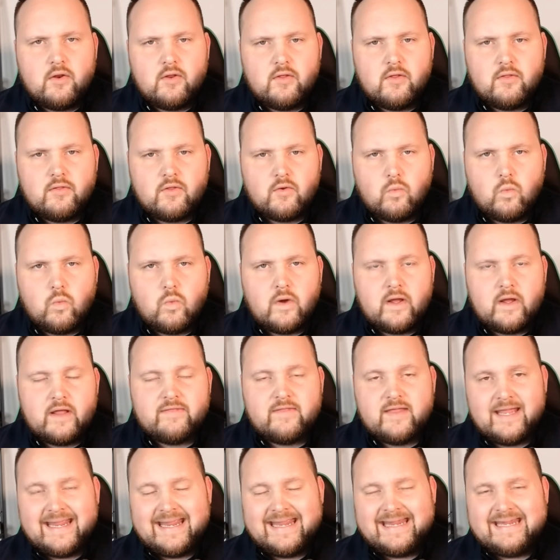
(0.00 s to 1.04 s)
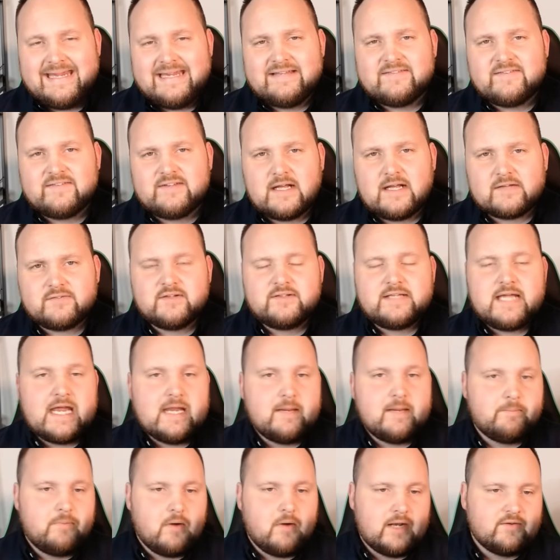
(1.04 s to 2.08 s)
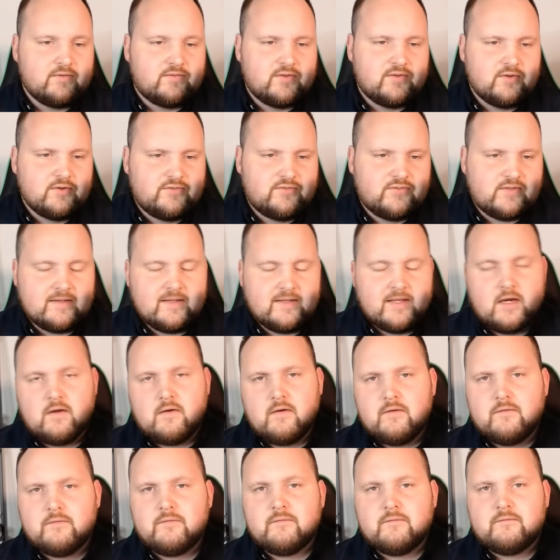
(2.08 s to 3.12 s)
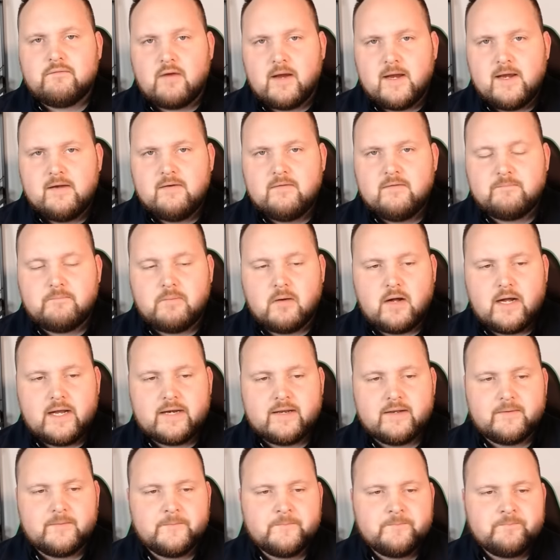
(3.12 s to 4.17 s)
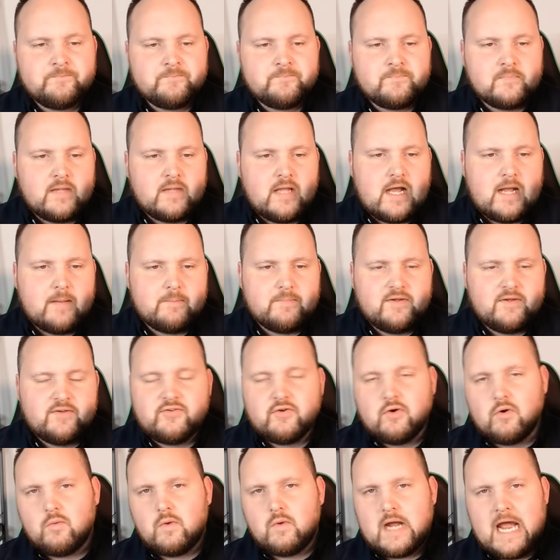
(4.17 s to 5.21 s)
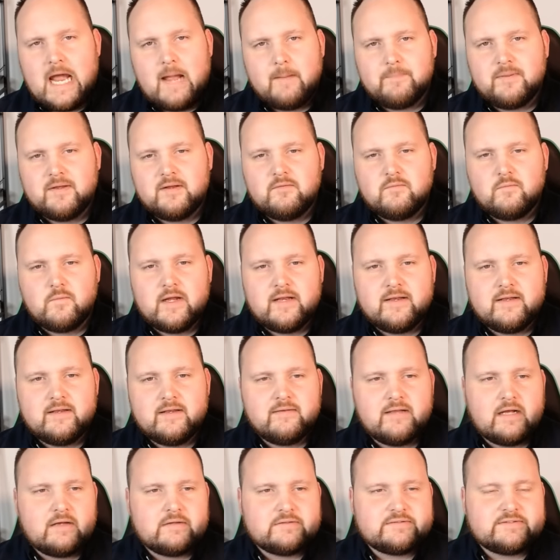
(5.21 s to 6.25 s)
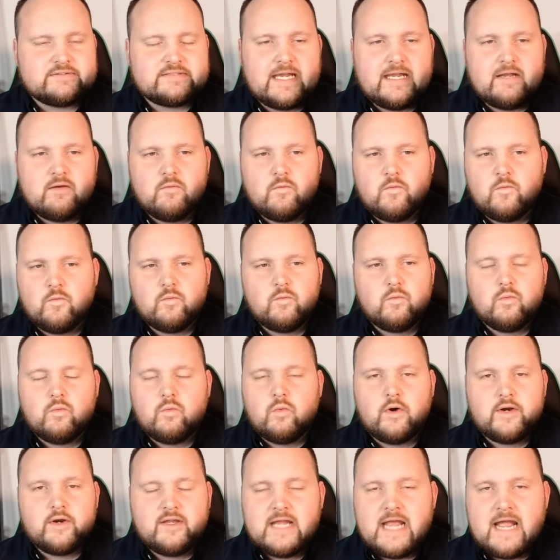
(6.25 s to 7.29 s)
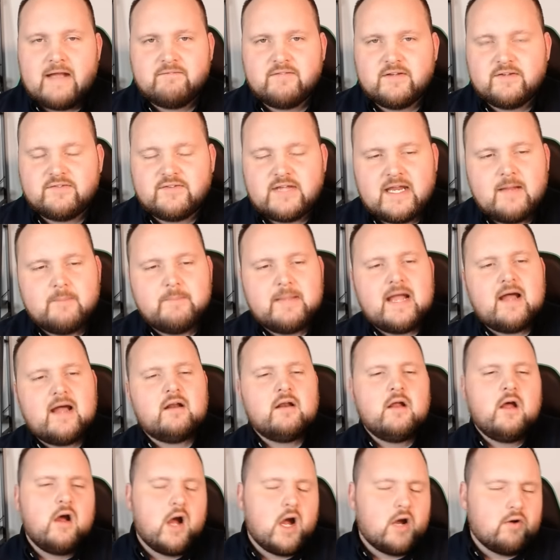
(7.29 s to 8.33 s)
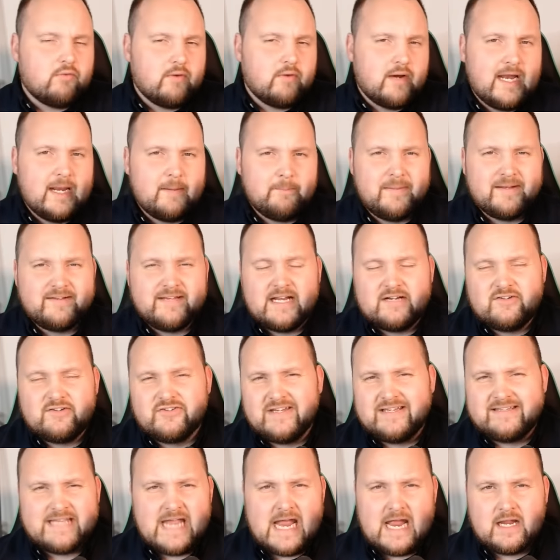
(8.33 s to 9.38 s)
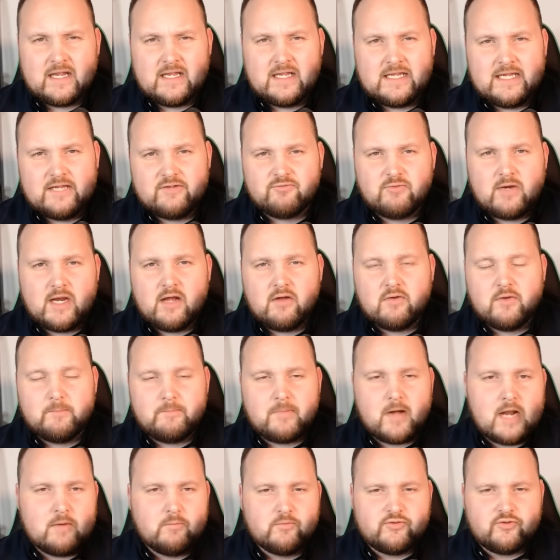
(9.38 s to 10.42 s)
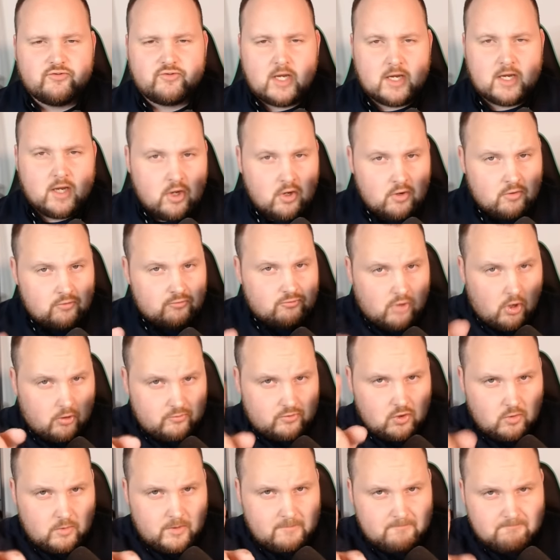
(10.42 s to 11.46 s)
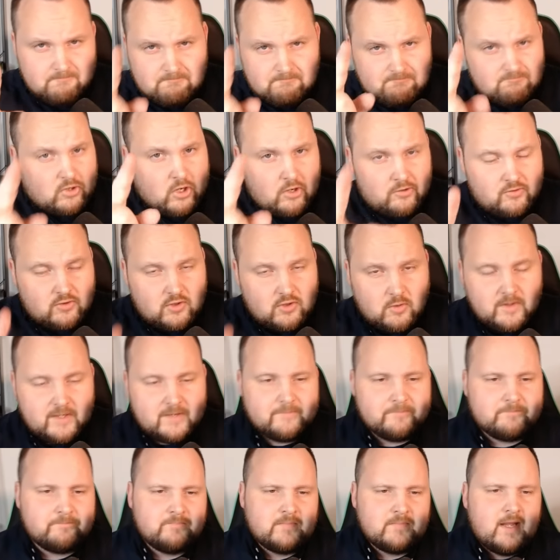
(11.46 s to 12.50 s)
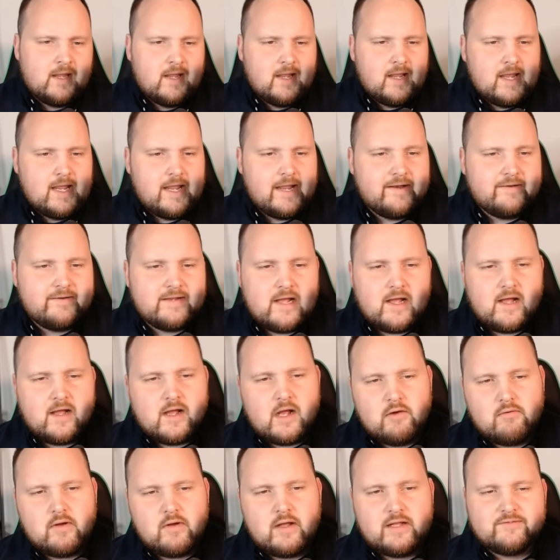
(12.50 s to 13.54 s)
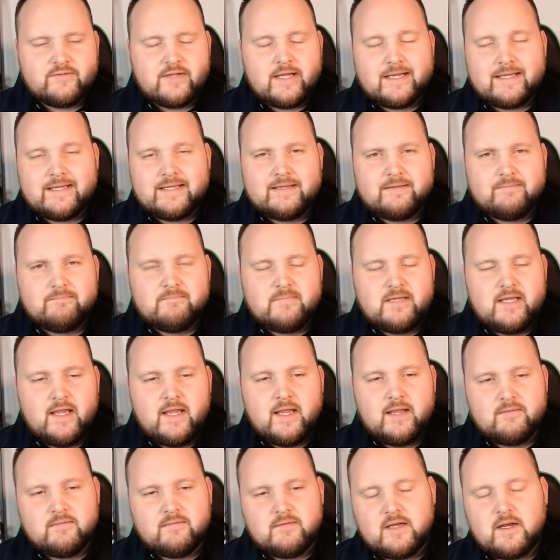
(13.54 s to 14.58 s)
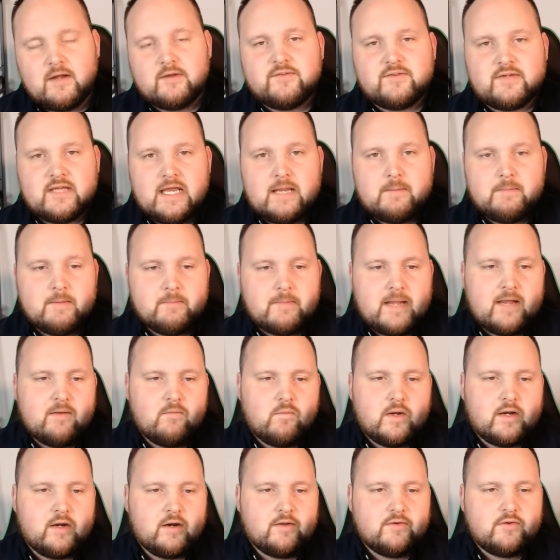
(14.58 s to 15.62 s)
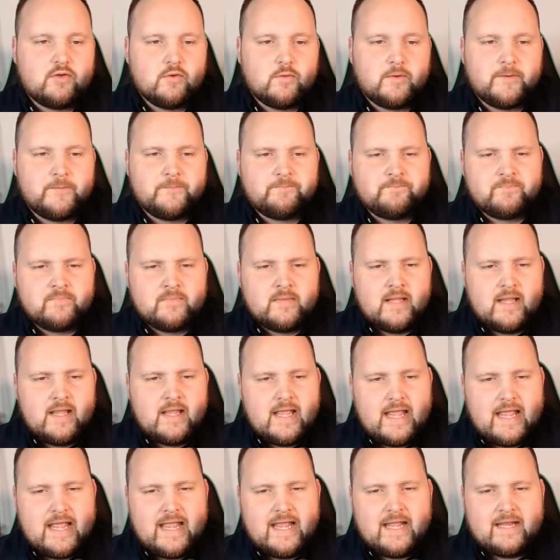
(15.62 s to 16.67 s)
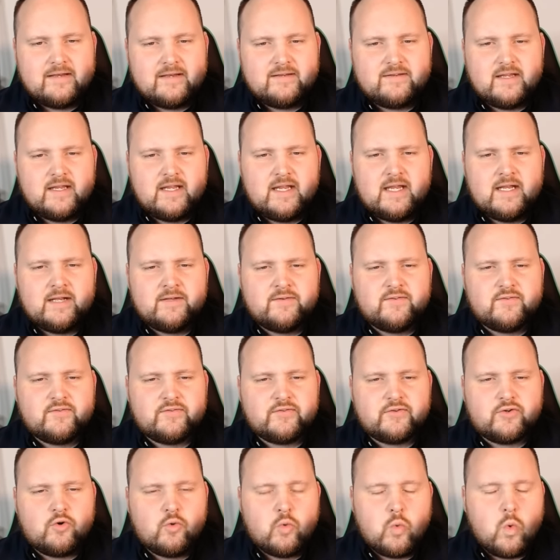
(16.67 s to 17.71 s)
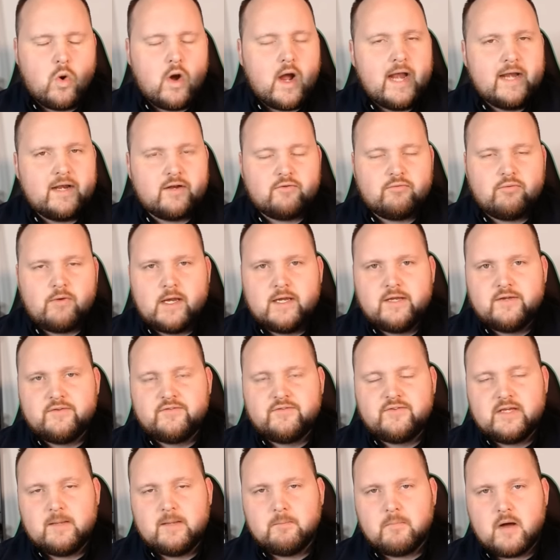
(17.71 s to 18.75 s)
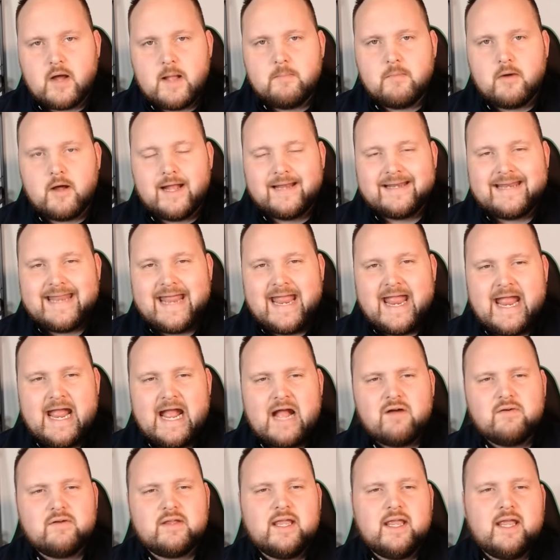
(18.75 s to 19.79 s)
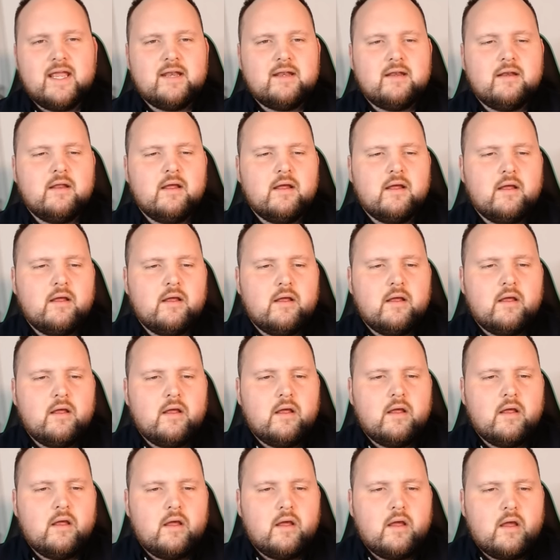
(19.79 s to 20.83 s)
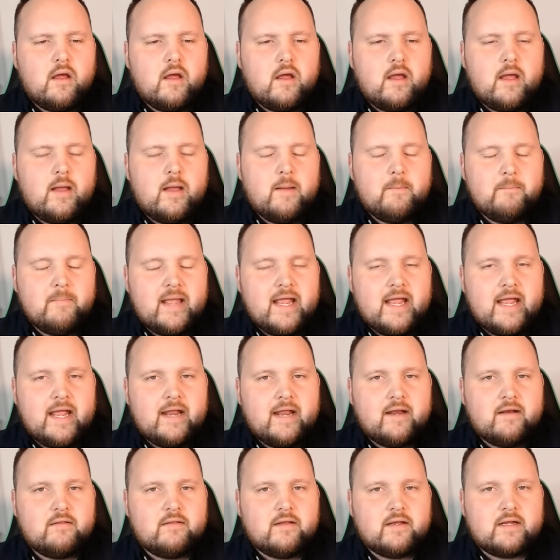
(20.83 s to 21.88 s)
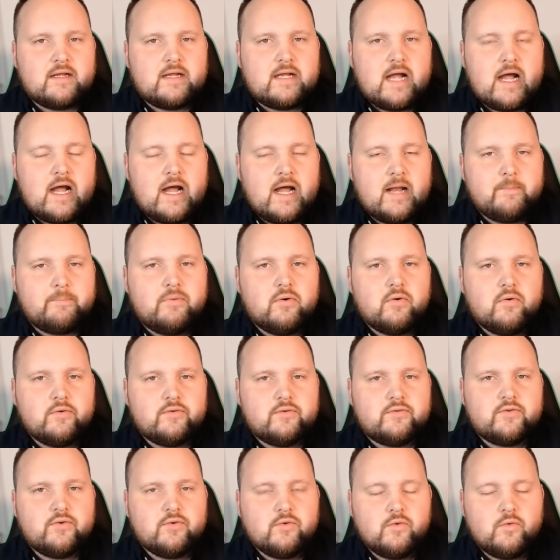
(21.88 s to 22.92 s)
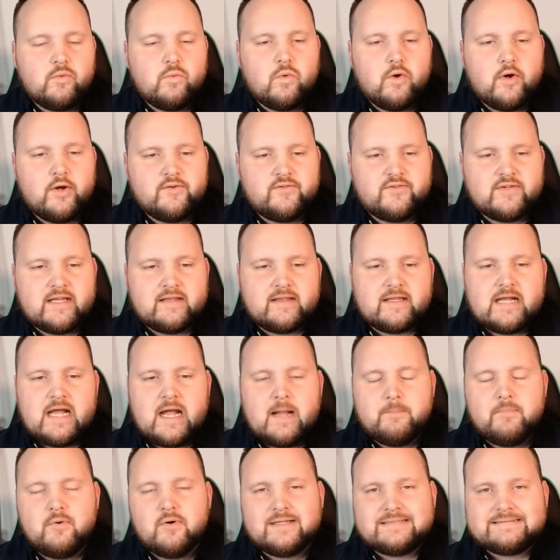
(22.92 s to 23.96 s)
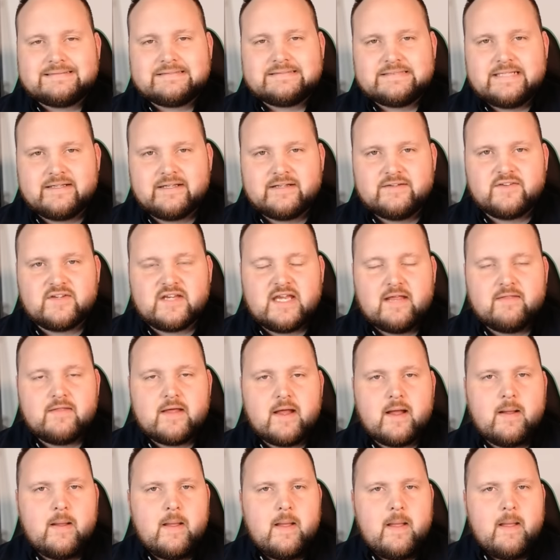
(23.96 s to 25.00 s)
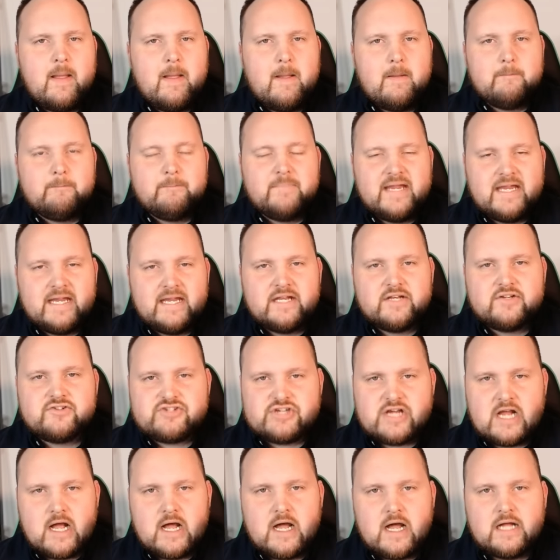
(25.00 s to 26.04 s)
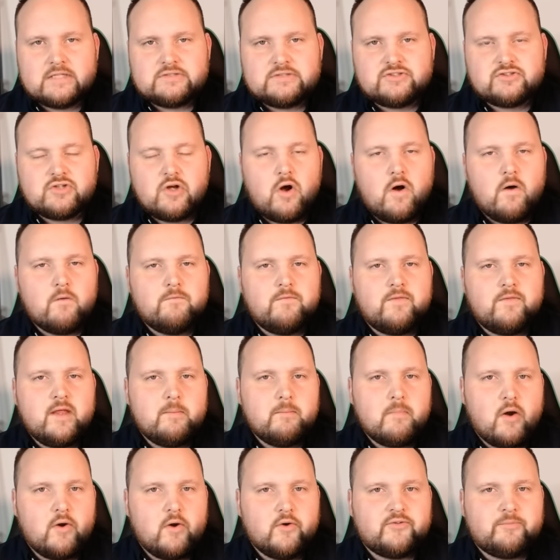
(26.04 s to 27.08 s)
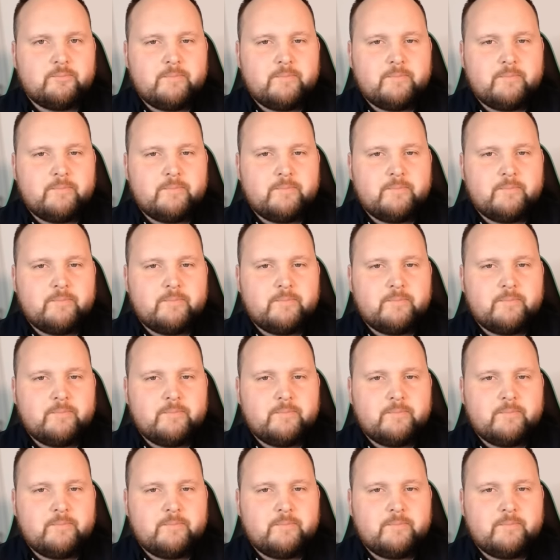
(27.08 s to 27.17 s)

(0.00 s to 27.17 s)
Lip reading: the East doesn't take Biden seriously. They're not afraid of Biden. You saw what happened when they were saying, what do you have to say about Iran potentially attacking Israel? And Biden was just like, don't do it, don't do it. And Iran's like, yeah, you don't scare me, mate. We're going to do it. And it's quite crazy in my mind. How can a man that can't put two words together, can't put a sentence together, be in charge of the most